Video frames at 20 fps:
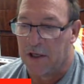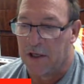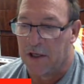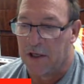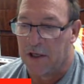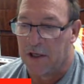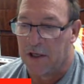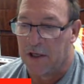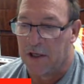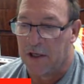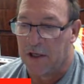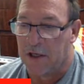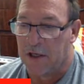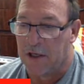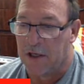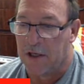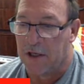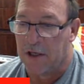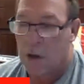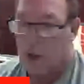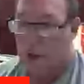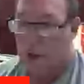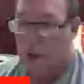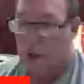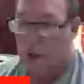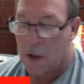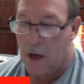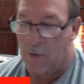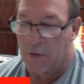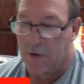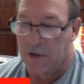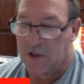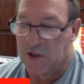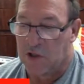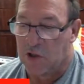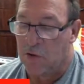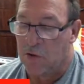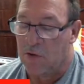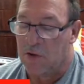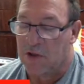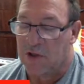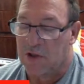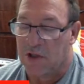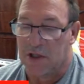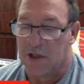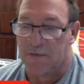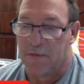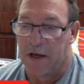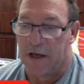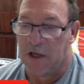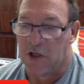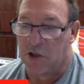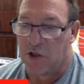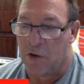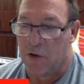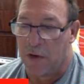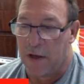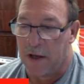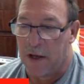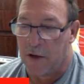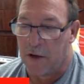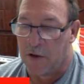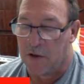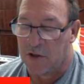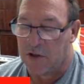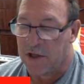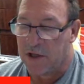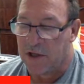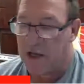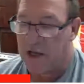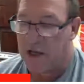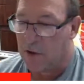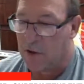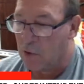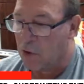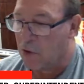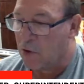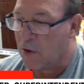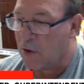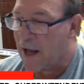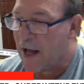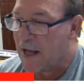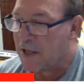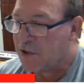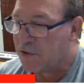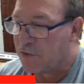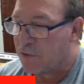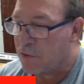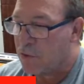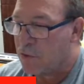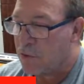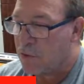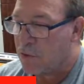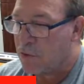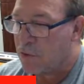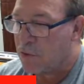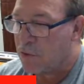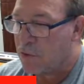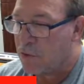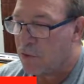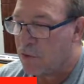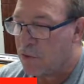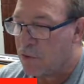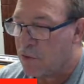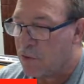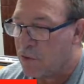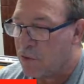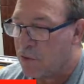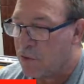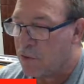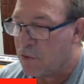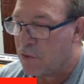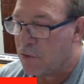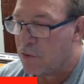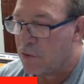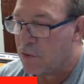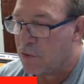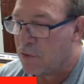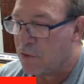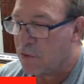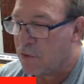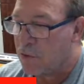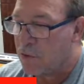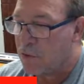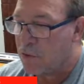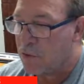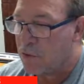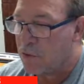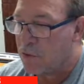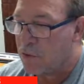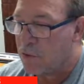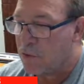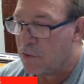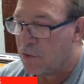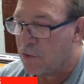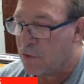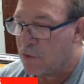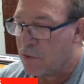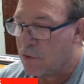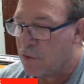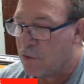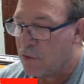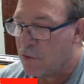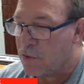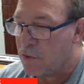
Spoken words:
a week or so with the students, just making sure they understand the Google Classroom, how to get on the virtual